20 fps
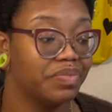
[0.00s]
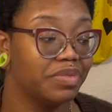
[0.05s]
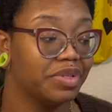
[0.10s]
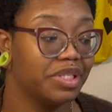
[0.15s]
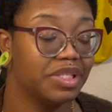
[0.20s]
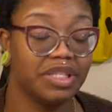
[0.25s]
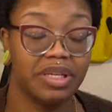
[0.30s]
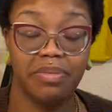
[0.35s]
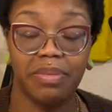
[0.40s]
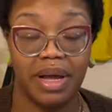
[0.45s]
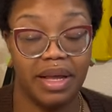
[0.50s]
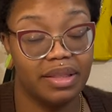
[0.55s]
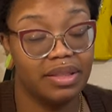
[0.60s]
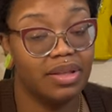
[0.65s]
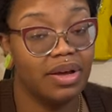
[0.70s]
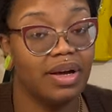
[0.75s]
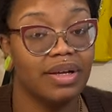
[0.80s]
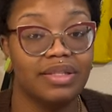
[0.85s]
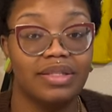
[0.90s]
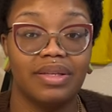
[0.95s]
see my
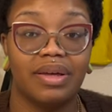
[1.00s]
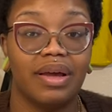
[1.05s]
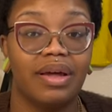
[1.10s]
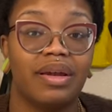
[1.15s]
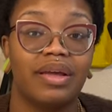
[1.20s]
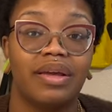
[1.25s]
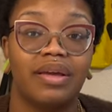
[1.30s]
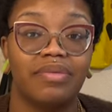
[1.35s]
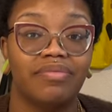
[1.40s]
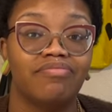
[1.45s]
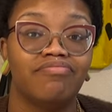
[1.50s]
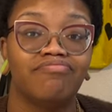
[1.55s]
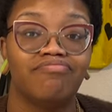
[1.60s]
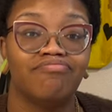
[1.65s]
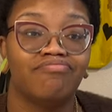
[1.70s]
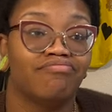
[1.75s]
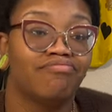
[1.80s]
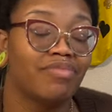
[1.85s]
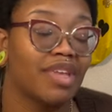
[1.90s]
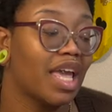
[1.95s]
thoughts on it.
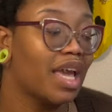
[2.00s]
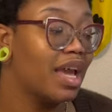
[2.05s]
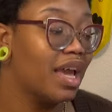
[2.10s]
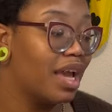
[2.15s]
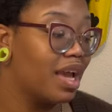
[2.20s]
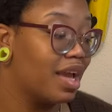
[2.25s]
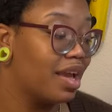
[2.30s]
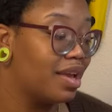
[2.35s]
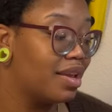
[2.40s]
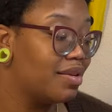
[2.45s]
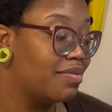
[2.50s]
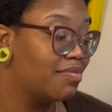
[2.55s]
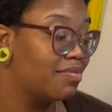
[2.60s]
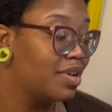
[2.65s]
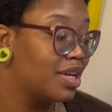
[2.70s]
And